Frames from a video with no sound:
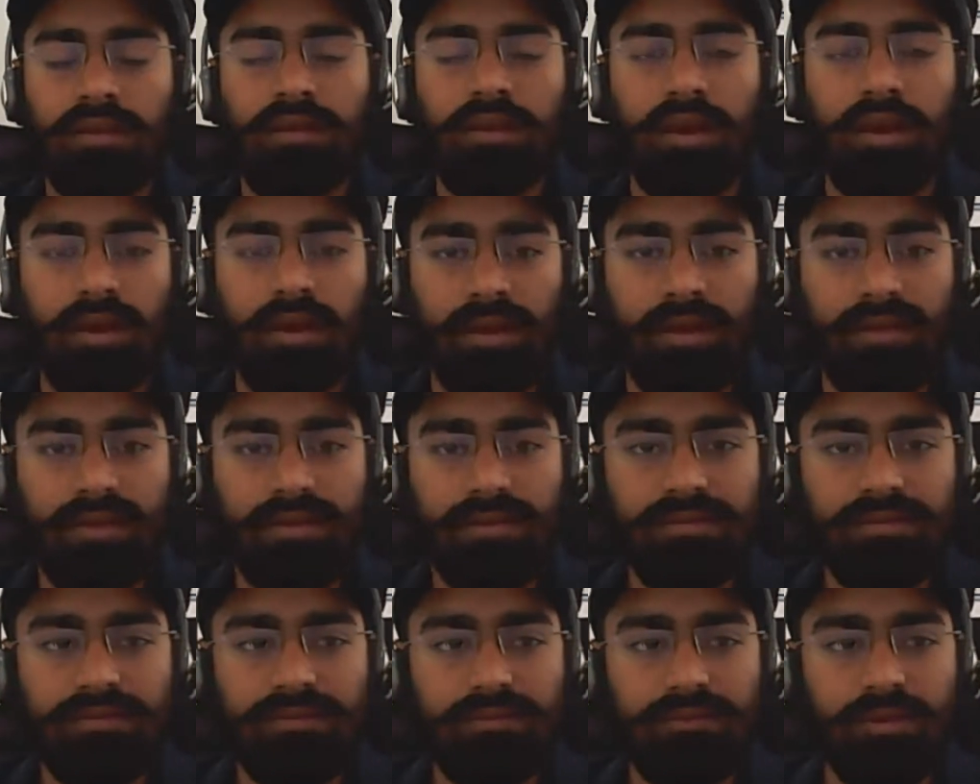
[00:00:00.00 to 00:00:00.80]
Hi
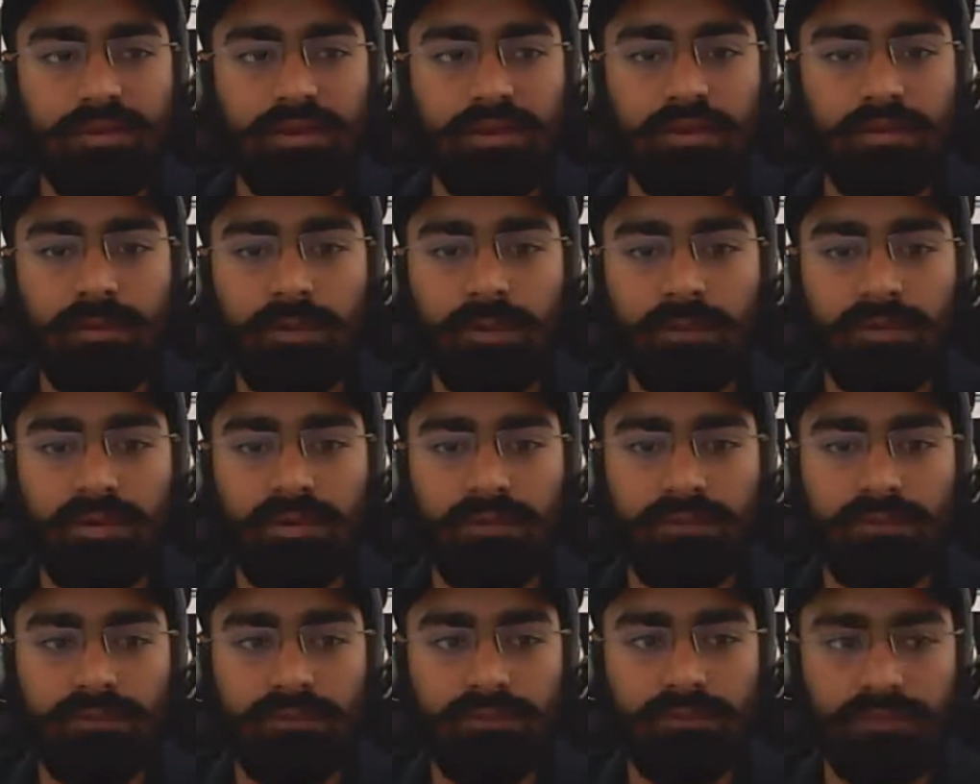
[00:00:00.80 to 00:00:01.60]
guys, welcome to
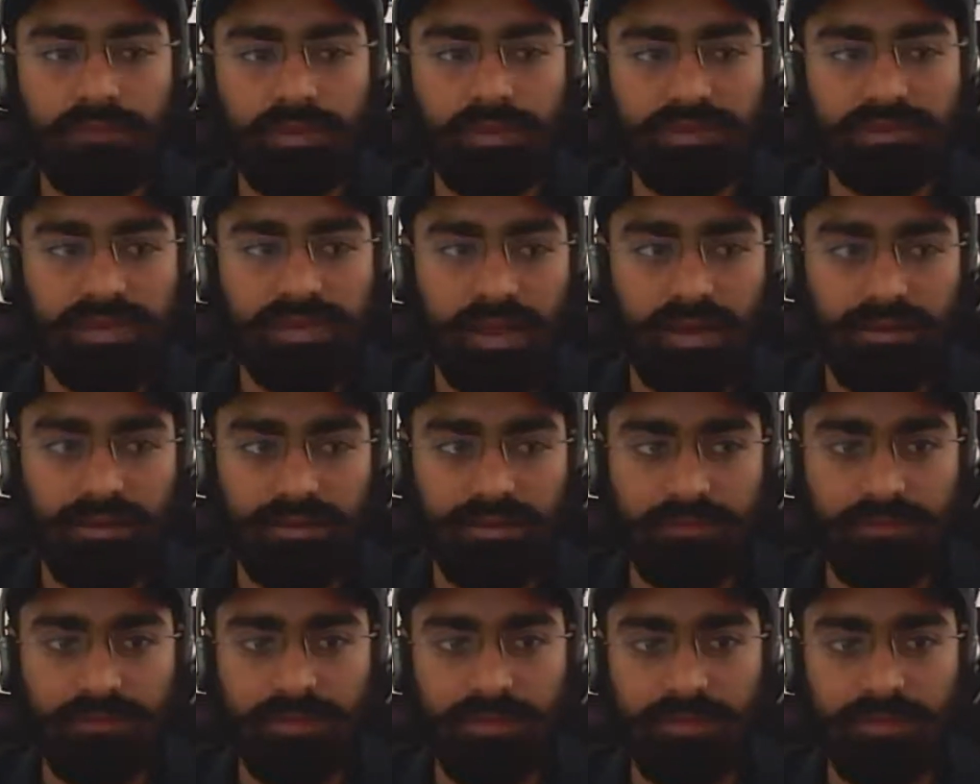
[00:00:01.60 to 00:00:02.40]
my first hack
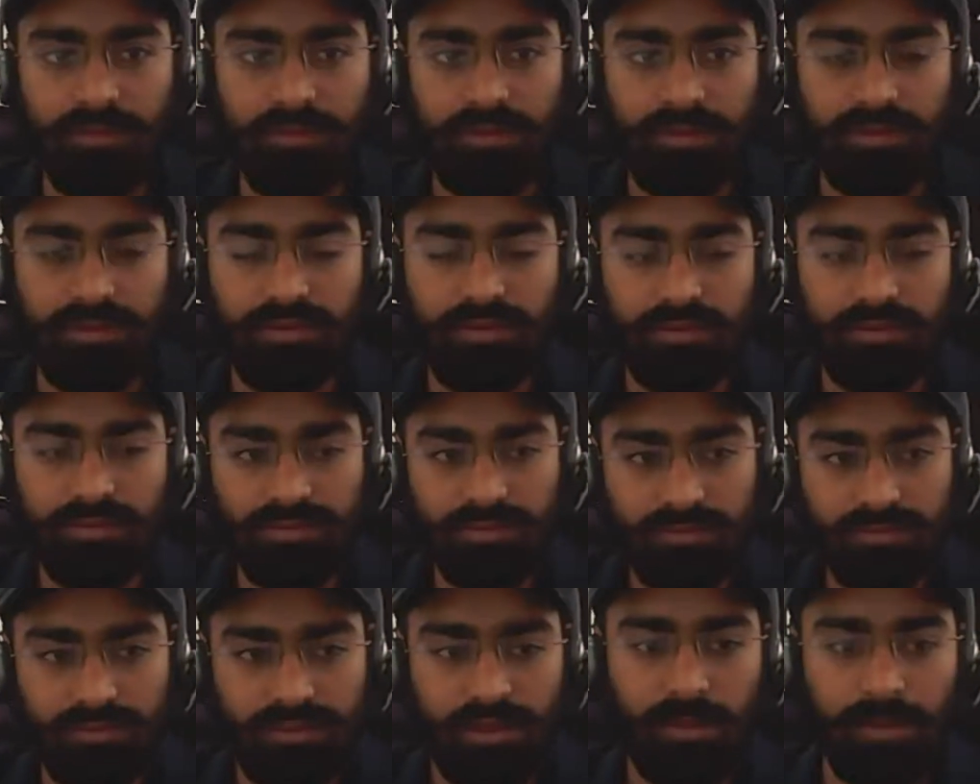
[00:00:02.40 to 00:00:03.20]
day video. In this
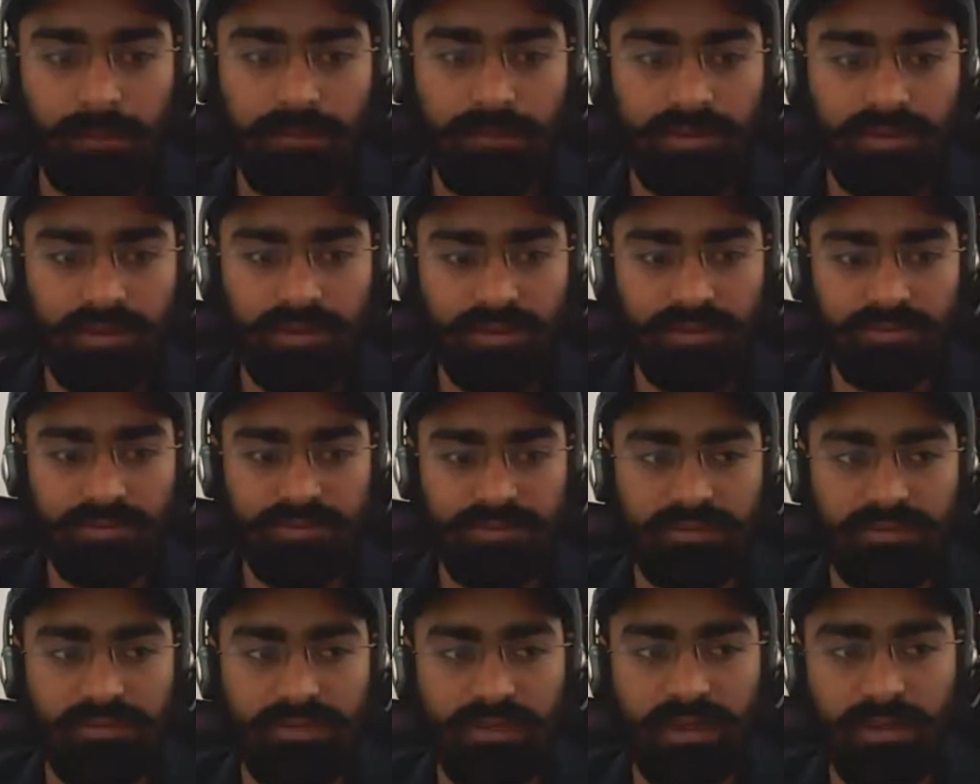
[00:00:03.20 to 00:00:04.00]

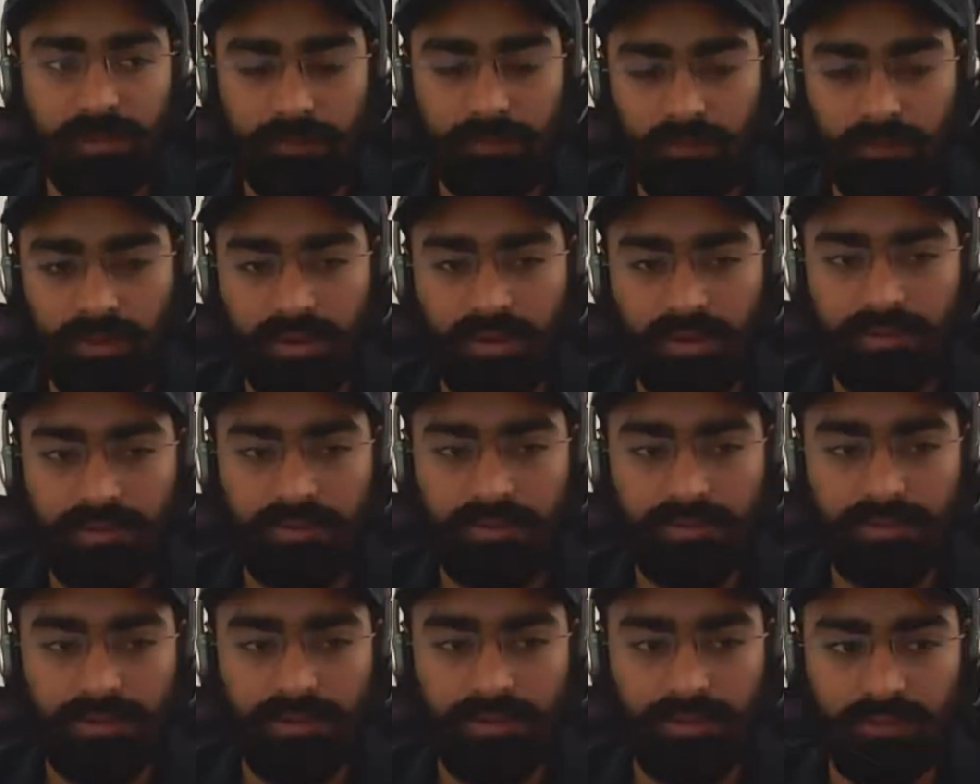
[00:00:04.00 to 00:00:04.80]
application I'm trying
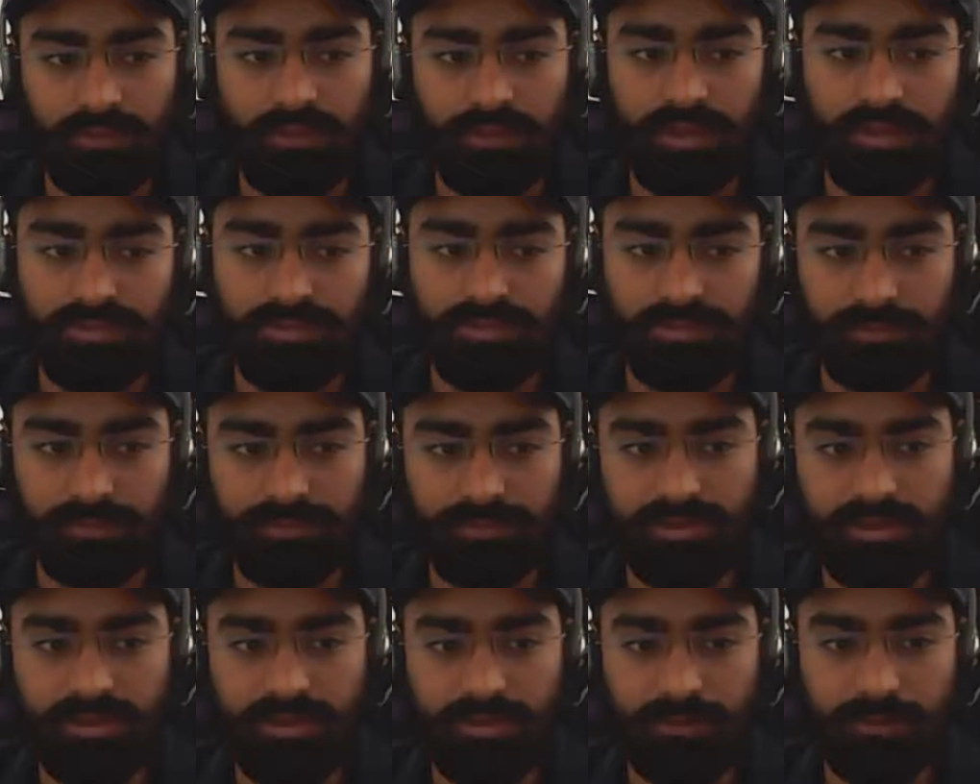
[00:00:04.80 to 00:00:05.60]
to recognize an
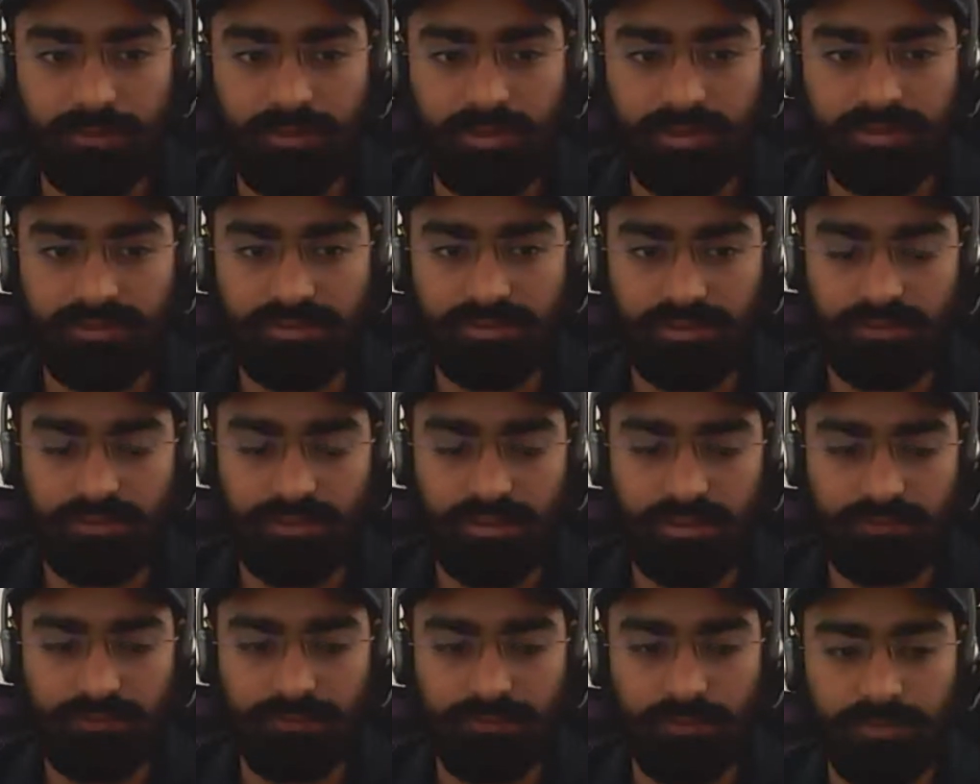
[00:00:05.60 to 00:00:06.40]
object based on the
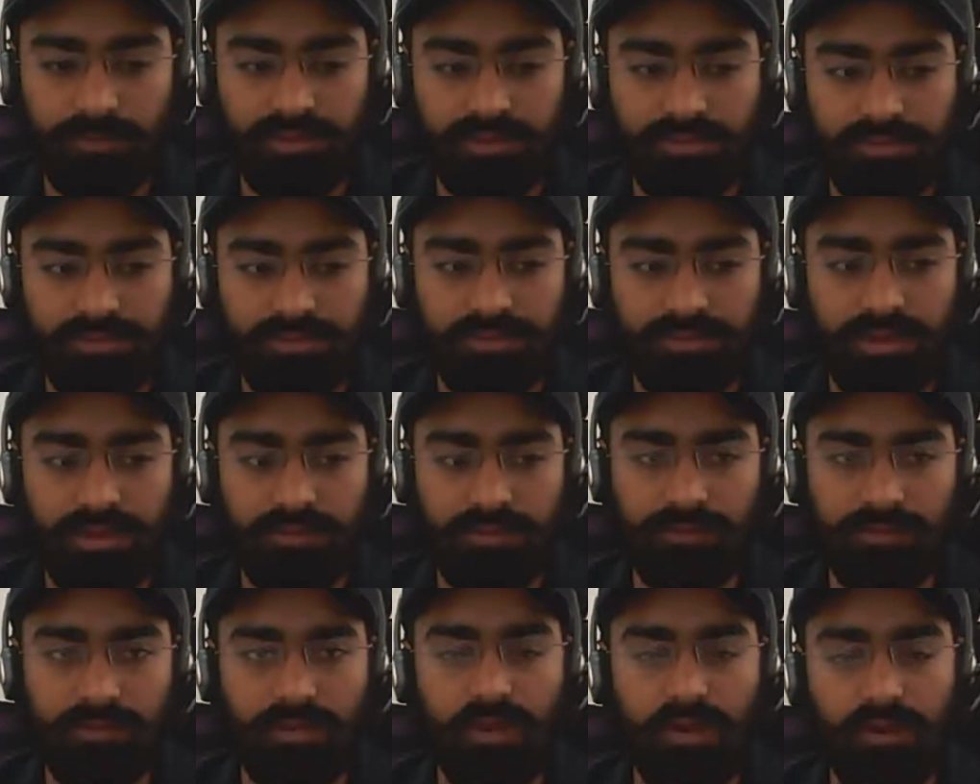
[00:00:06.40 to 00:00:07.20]
information
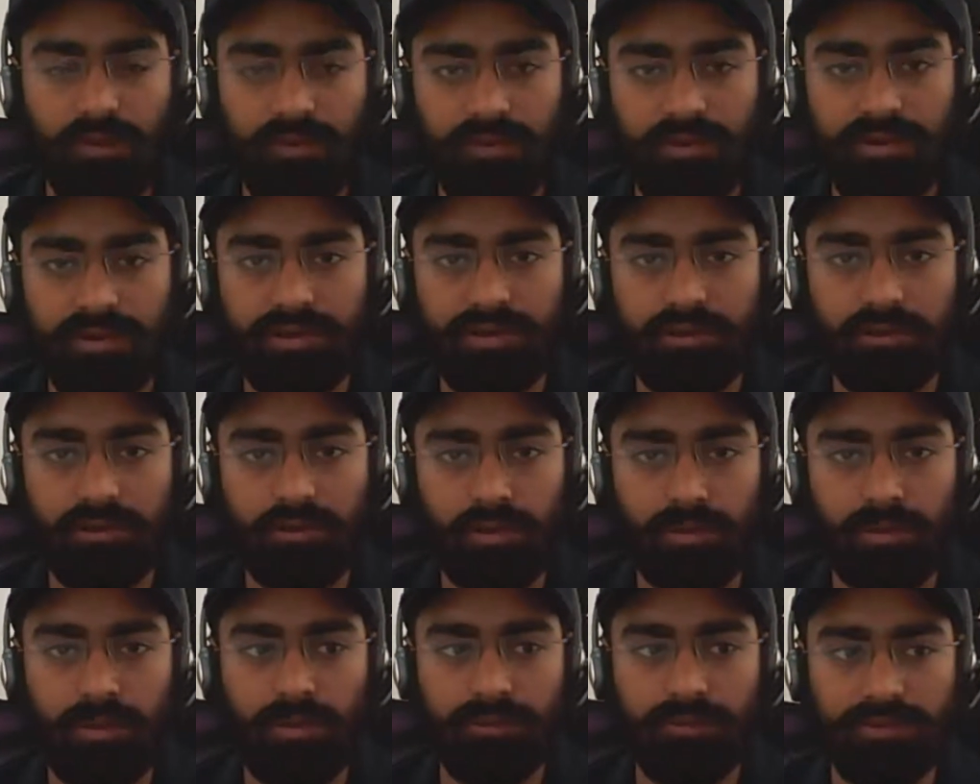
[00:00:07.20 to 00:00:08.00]
that you already know
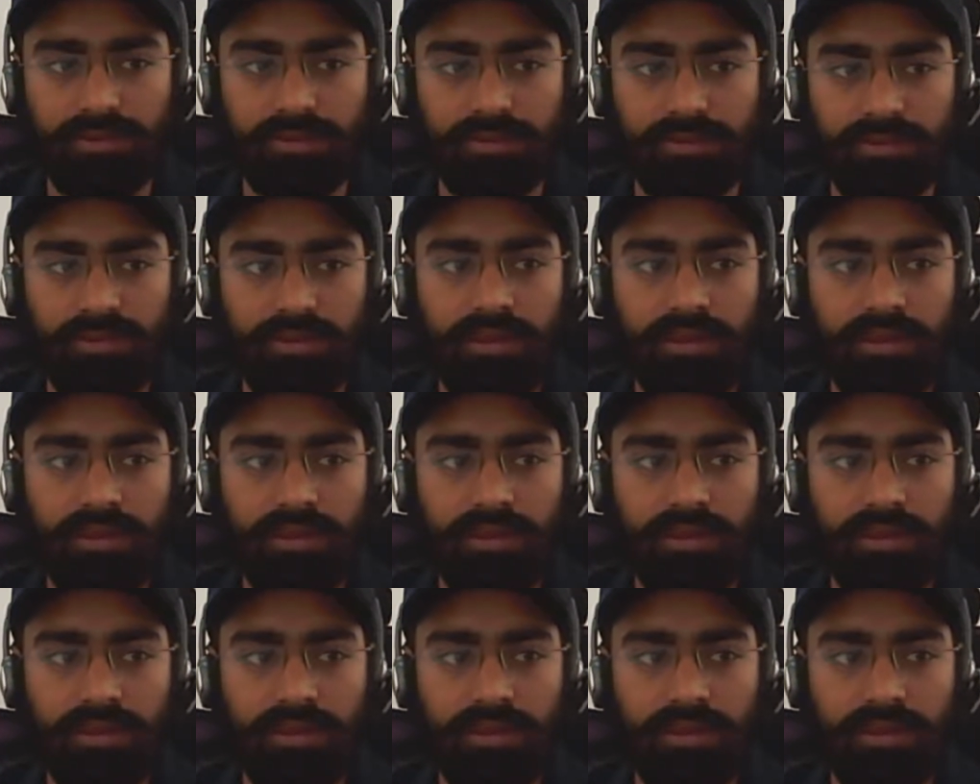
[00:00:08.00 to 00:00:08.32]
about it,